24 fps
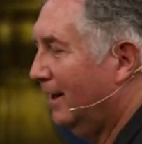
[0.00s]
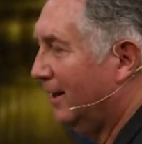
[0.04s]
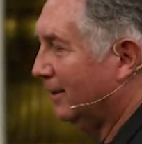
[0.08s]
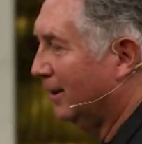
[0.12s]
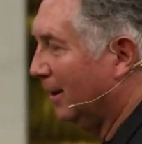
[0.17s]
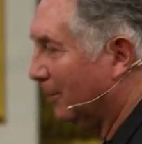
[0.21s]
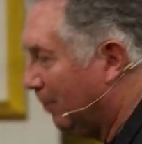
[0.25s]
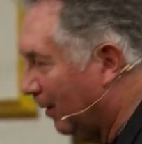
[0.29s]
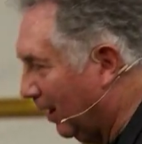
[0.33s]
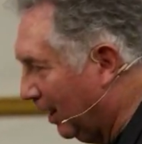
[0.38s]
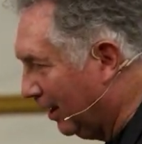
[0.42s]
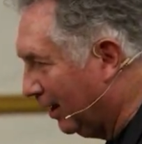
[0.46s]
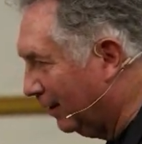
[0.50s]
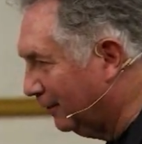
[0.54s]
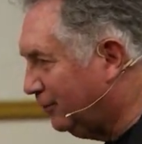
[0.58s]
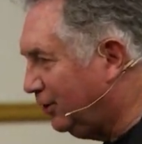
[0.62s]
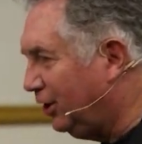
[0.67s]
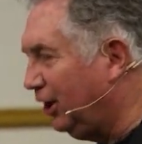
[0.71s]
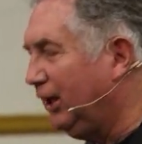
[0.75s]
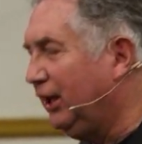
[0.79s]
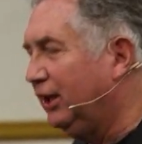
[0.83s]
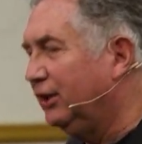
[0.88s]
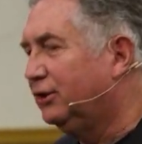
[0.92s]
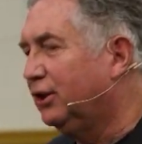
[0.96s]
The blood of
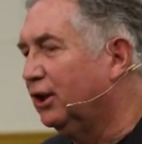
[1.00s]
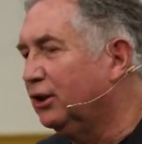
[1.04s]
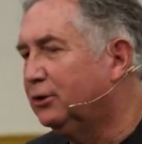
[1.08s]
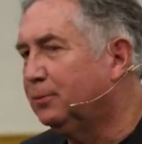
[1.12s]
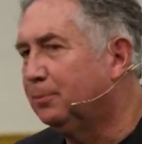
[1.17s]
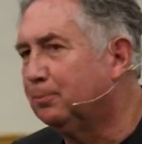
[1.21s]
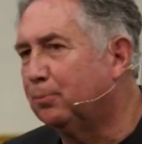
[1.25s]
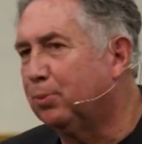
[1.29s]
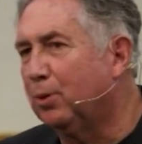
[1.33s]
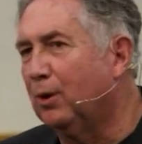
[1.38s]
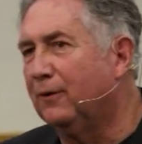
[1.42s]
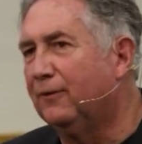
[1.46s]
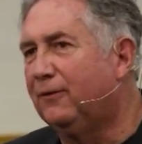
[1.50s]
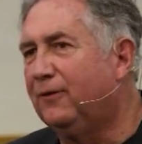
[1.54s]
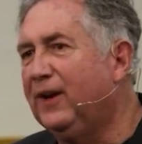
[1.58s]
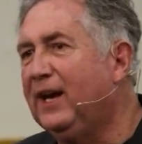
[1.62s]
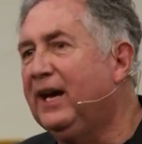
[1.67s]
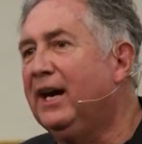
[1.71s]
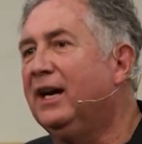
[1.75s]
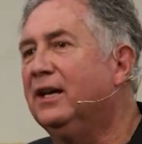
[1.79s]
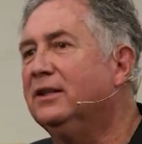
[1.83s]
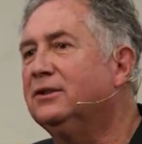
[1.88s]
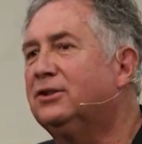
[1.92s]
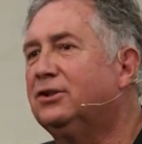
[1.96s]
Jesus
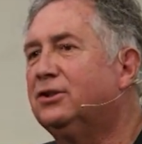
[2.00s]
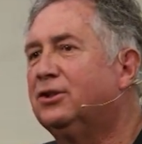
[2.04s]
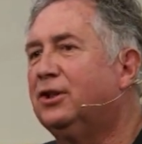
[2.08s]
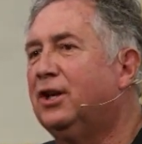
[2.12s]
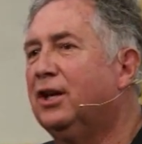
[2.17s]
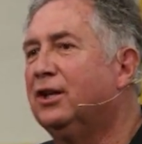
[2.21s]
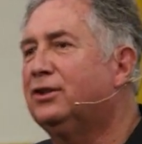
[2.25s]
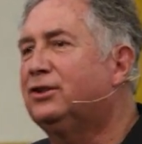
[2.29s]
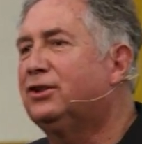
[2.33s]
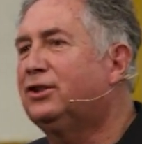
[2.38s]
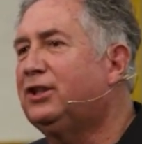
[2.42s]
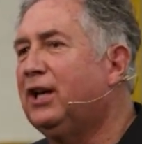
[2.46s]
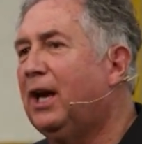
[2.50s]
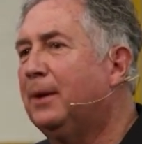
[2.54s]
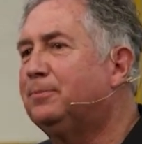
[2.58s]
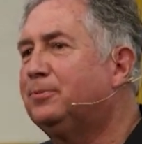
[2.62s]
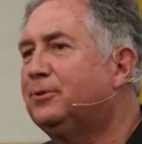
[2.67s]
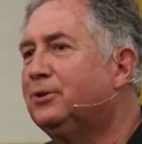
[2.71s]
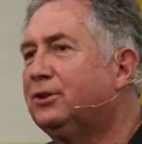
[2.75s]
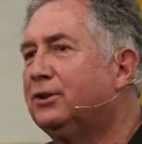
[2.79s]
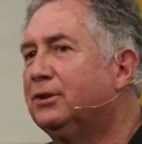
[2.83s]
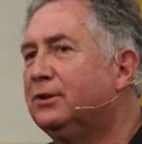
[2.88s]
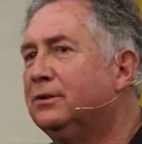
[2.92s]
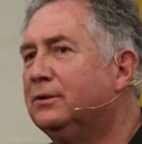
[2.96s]
prevents
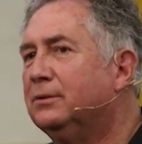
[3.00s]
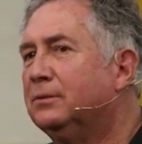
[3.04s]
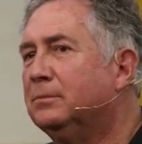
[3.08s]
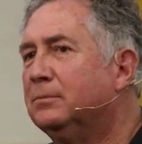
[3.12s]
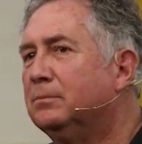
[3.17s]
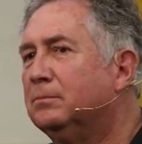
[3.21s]
deception